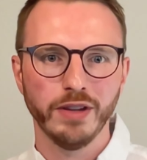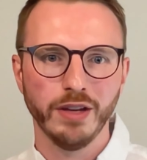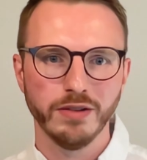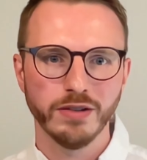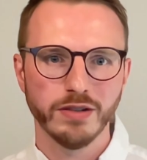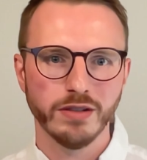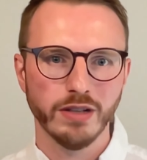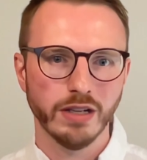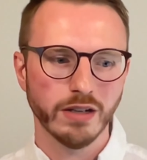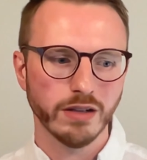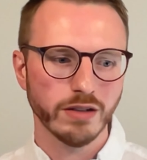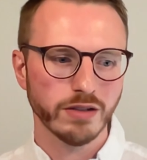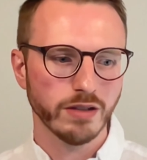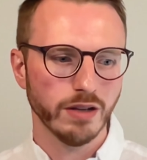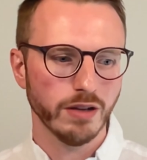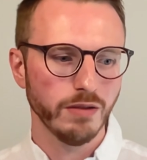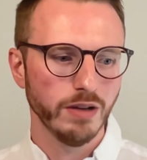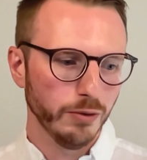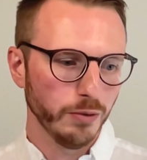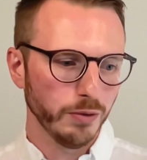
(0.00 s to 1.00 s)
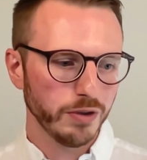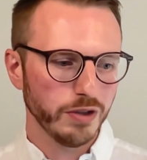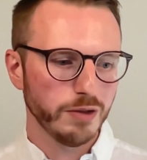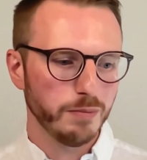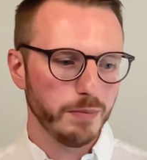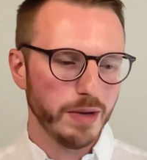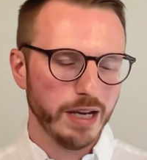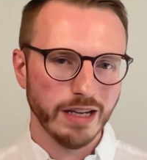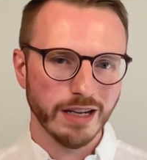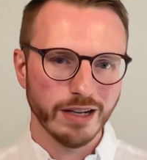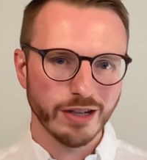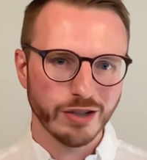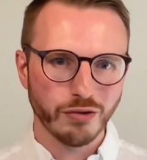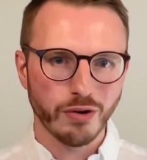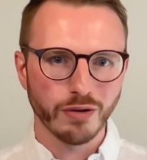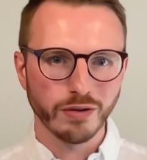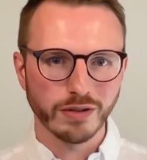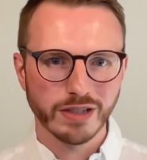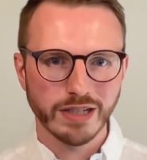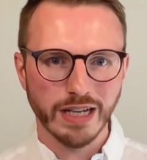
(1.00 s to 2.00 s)
for those things. So in order to make
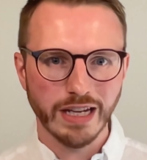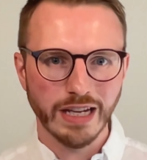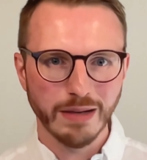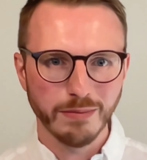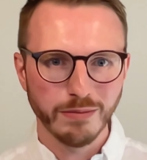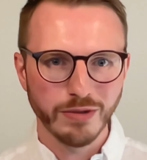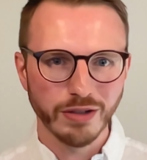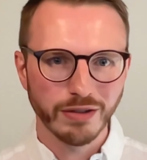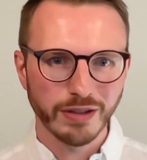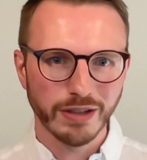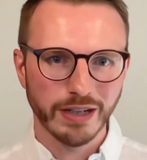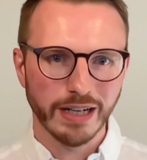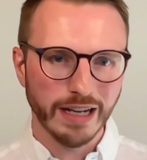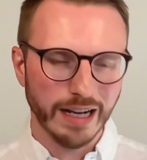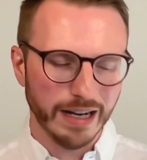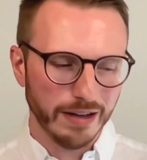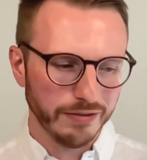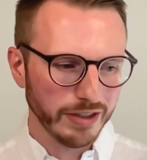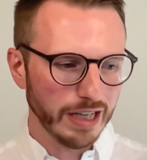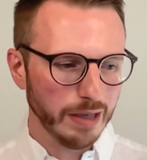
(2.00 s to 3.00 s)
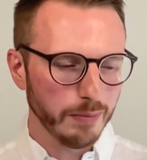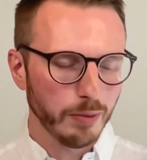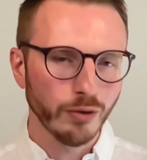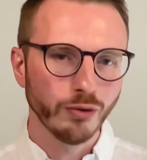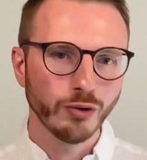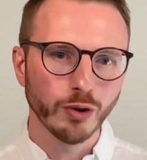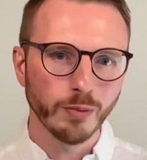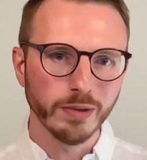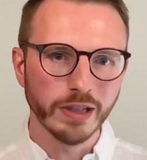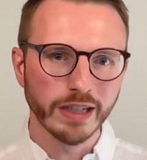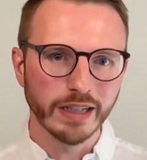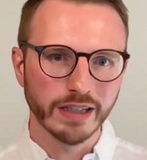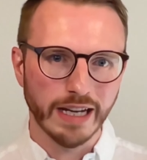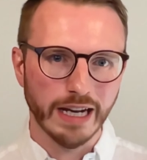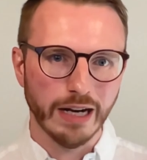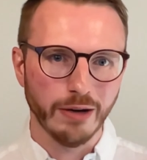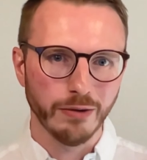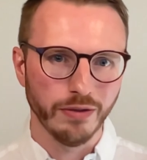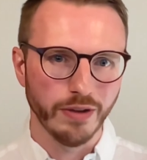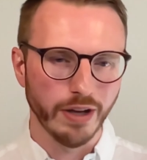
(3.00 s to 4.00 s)
strong teams, you kind of have to keep on doubling
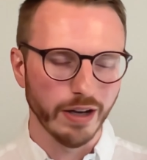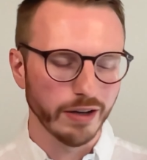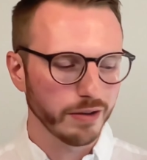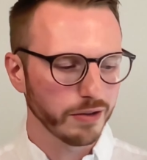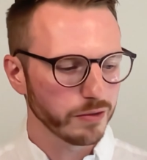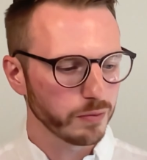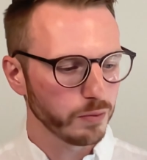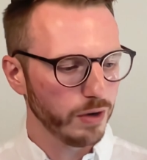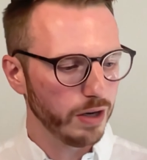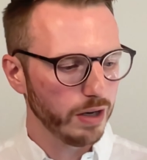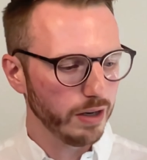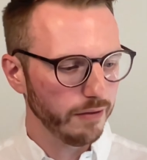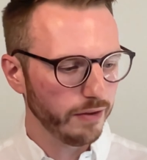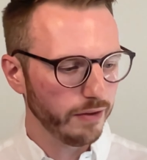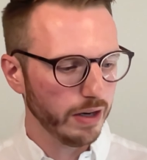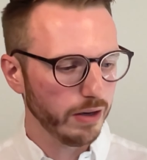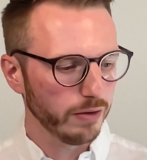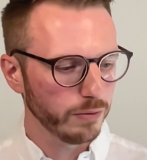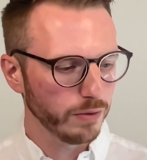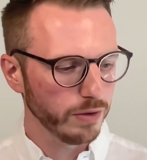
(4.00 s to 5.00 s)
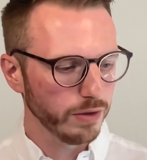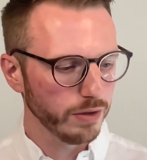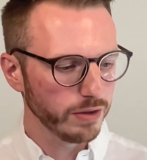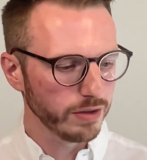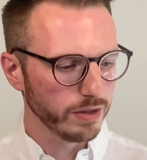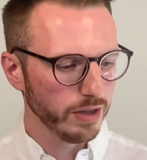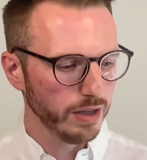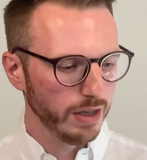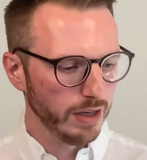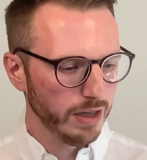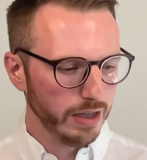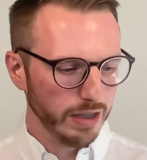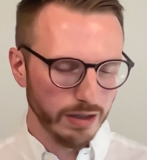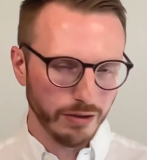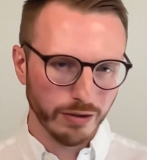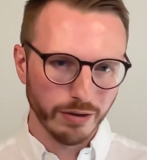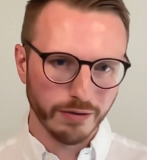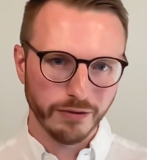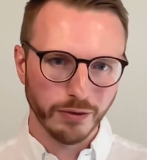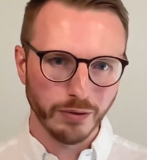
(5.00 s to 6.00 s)
down on that. Because what I found was,
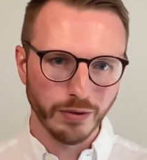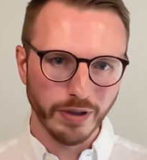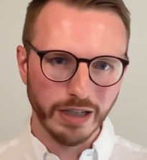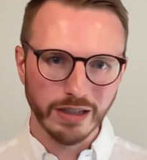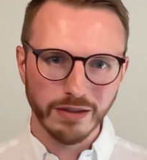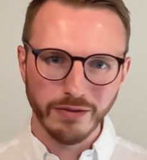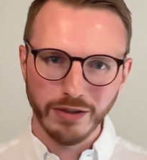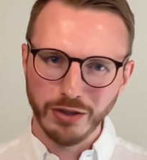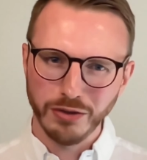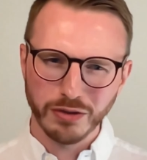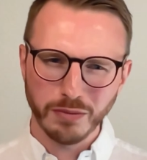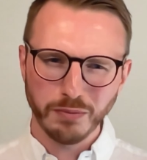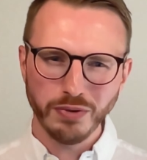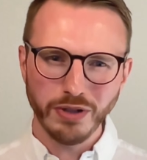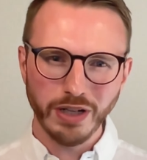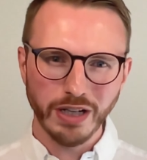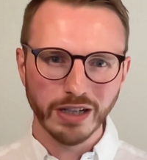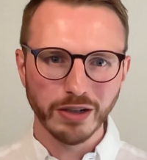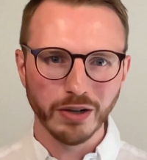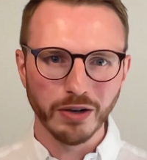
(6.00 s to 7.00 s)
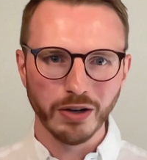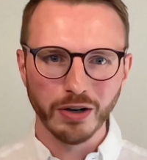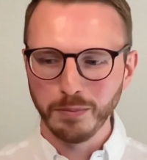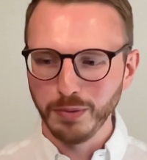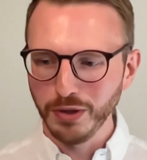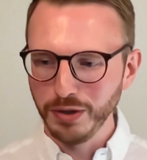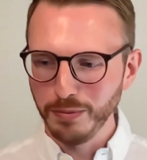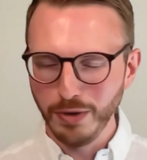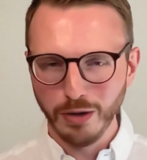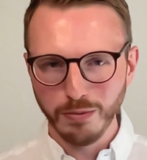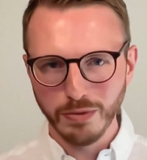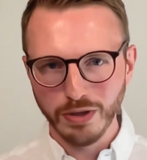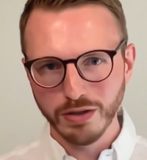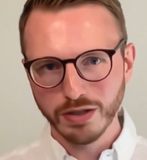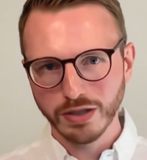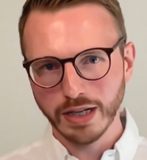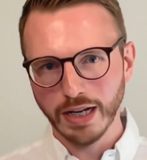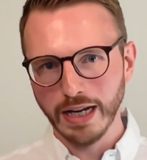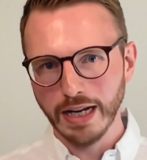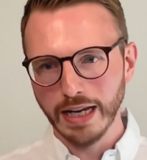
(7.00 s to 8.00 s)
you've got 14 individuals are pretty good, but the moment
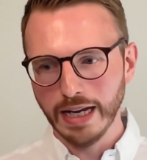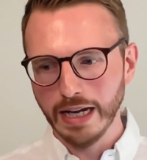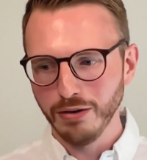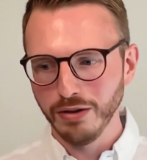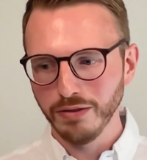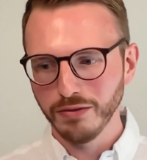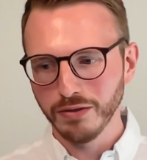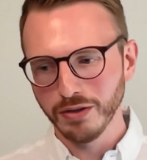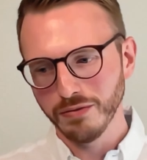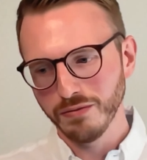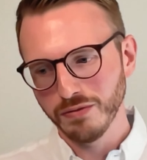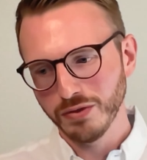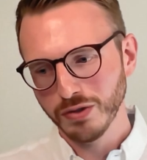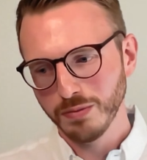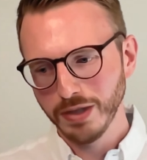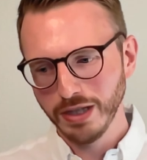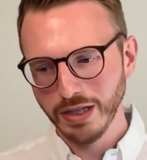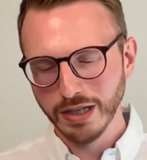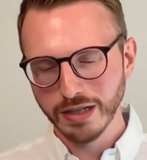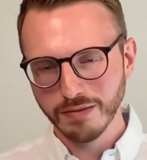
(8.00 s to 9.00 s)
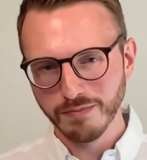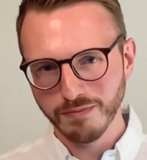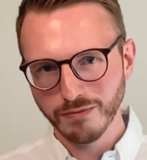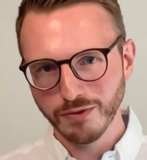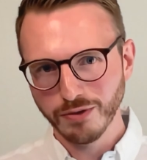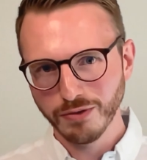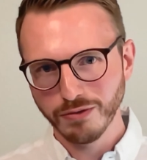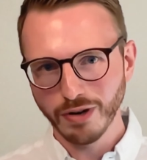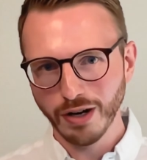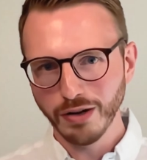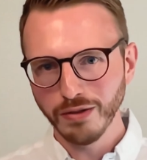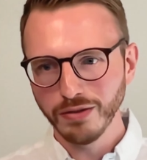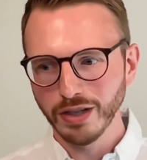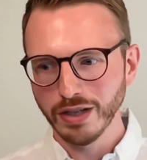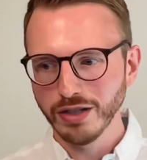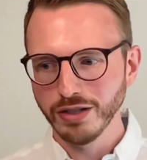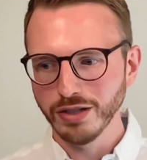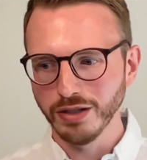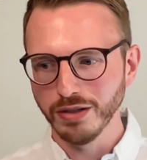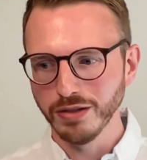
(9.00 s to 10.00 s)
you scale it out, you've got some of these
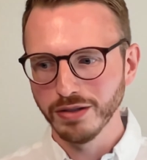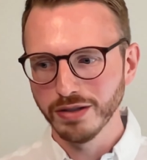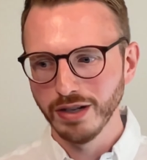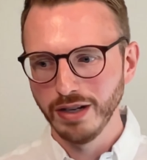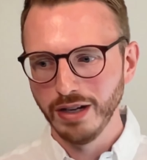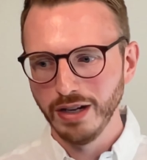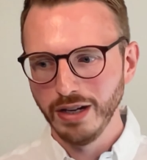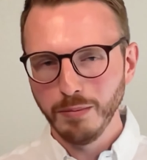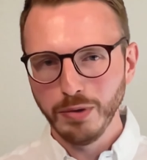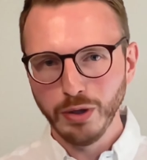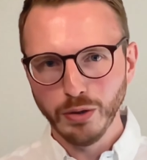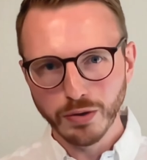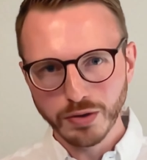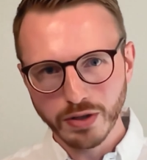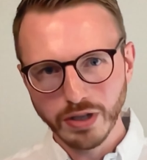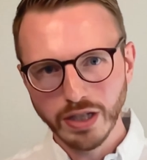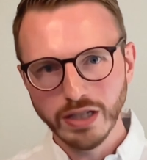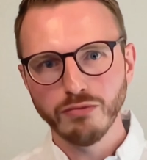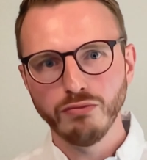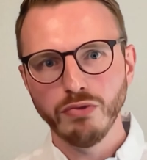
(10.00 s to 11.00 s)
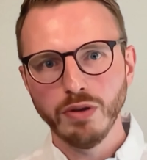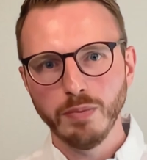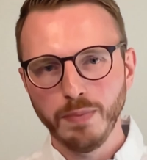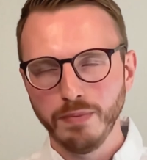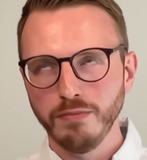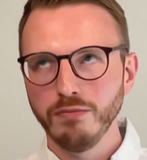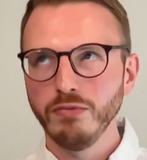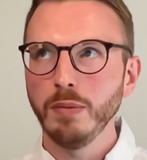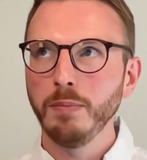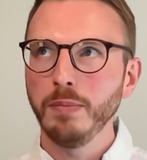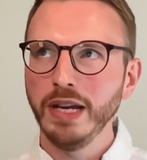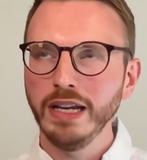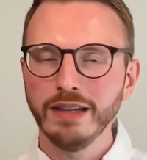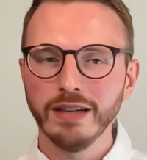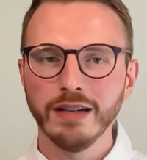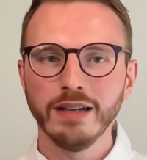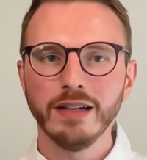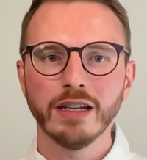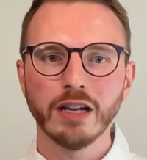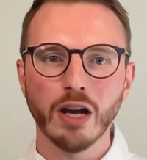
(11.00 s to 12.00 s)
growth issues. We also need to
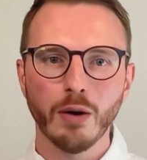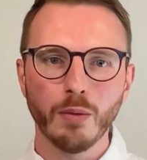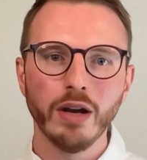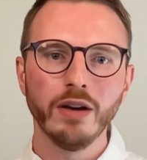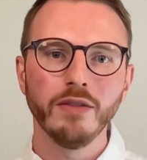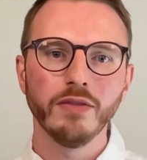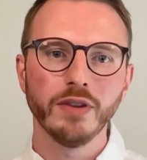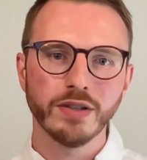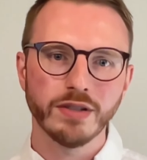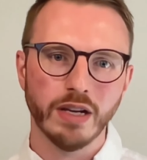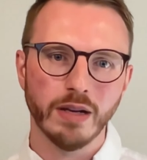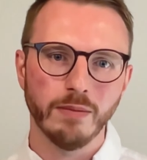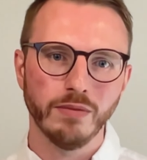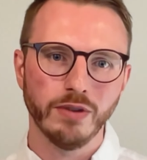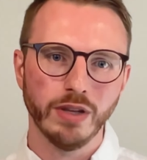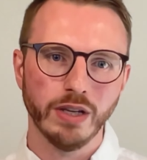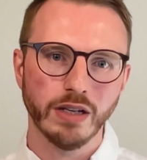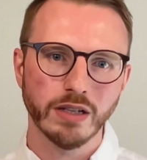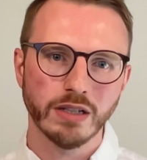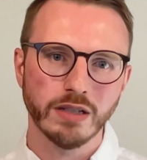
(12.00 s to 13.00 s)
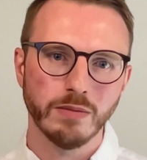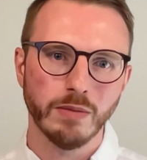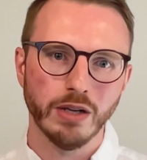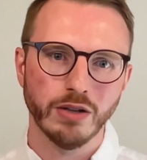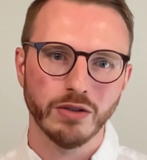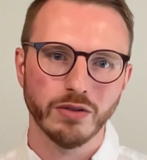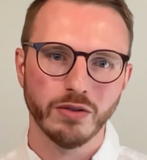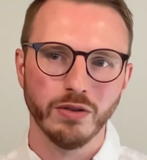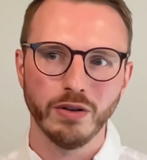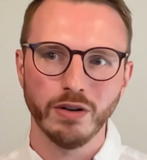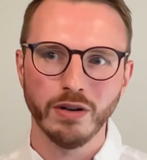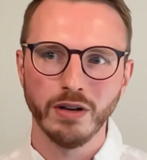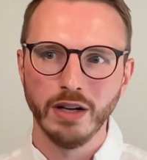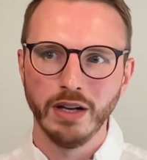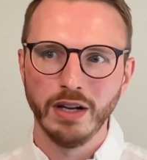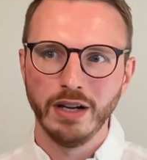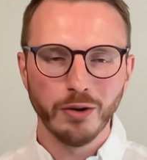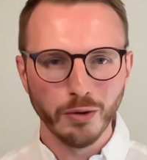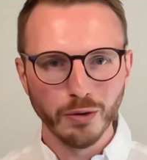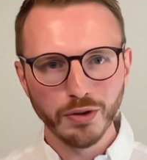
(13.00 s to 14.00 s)
repeatedly go over the same things to make sure
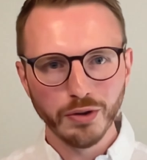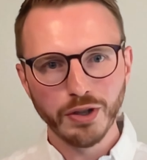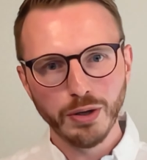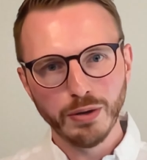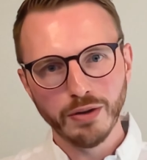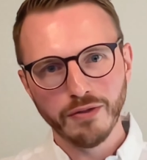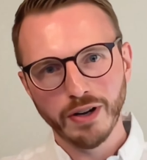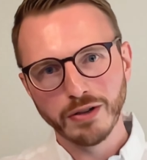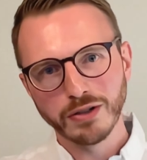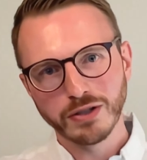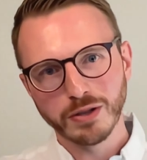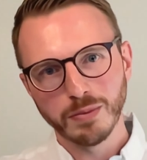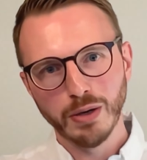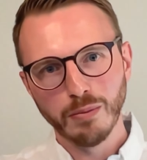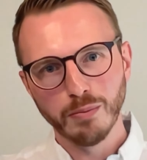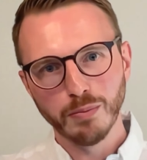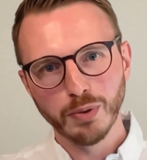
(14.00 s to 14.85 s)
all the newer folks coming